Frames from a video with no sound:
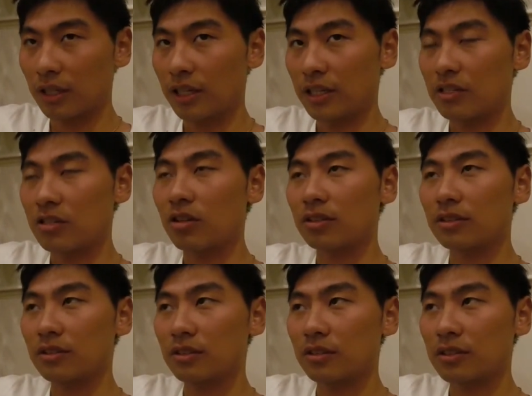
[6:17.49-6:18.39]
it's
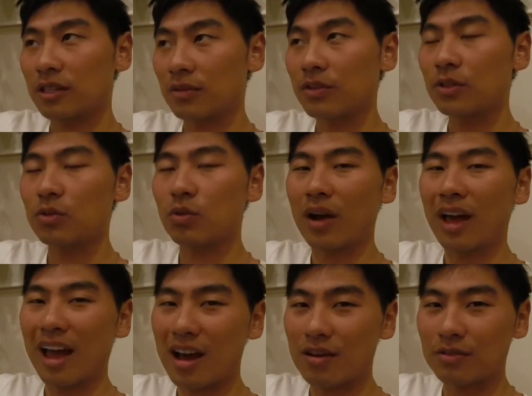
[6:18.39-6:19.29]
not something to
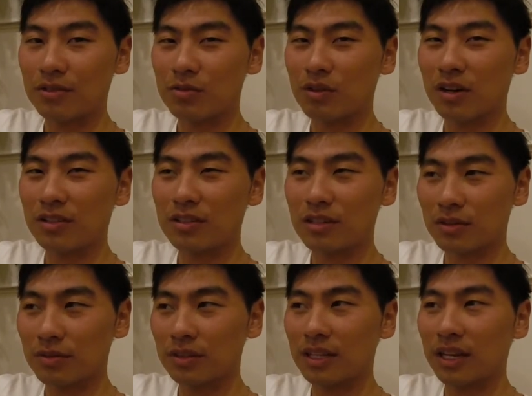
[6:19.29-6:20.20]
have, it's rather
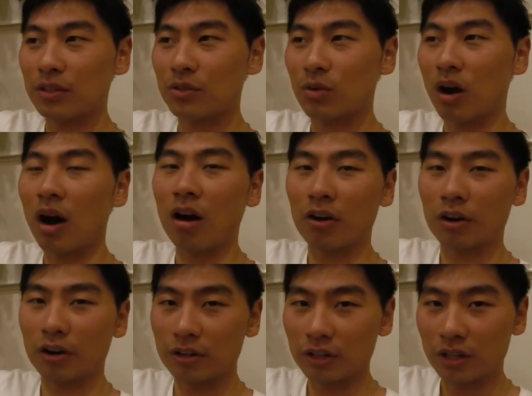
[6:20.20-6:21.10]
something that you are.